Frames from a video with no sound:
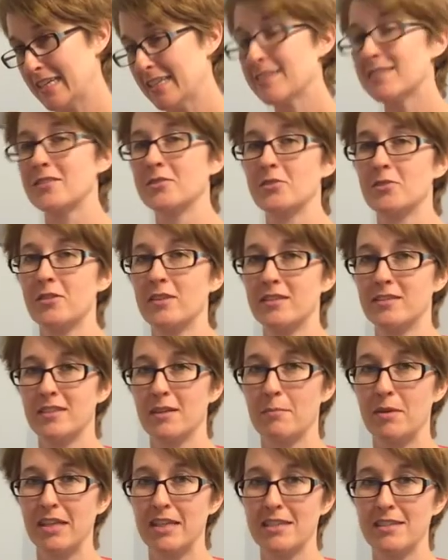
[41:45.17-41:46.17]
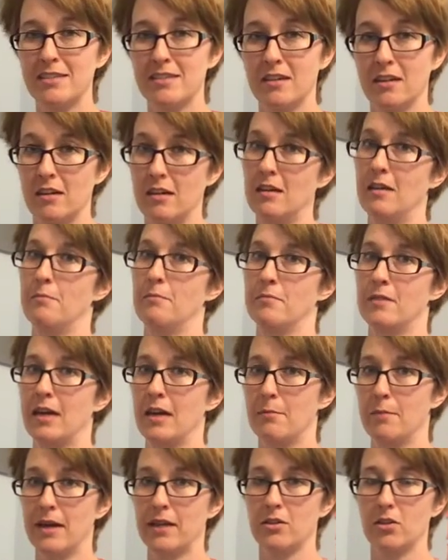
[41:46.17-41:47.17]
yet, so it's on my list. Uh, I'm
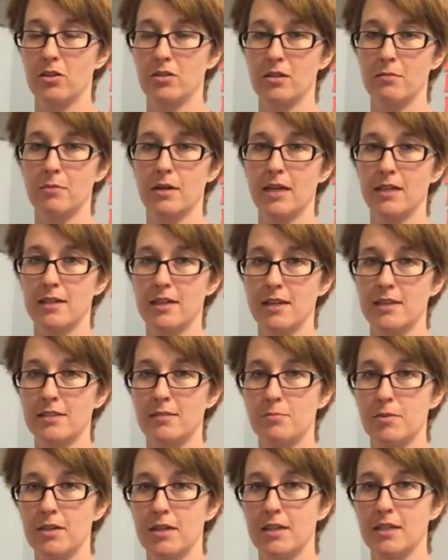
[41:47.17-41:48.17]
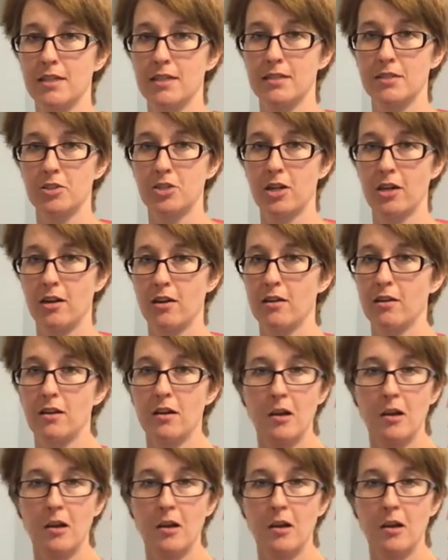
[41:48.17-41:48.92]
kind of backlogged on podcasts, but I need to check,